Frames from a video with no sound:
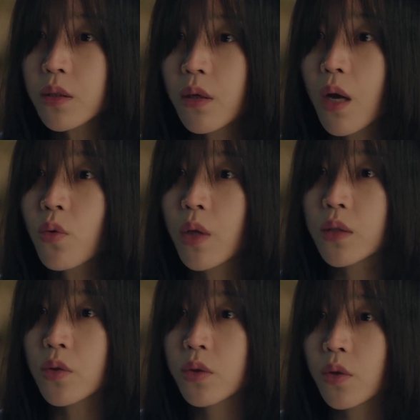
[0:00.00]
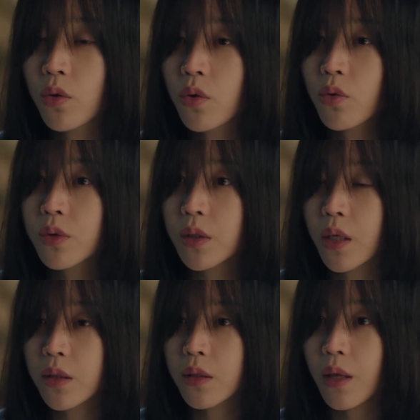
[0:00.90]
made Hyeri even more
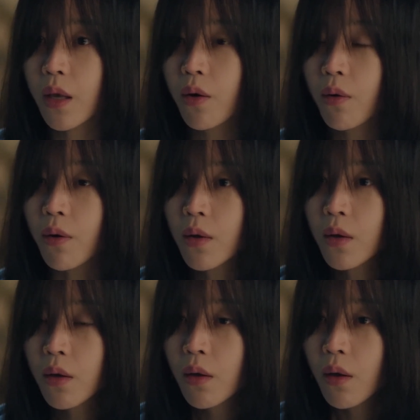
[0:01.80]
curious about him.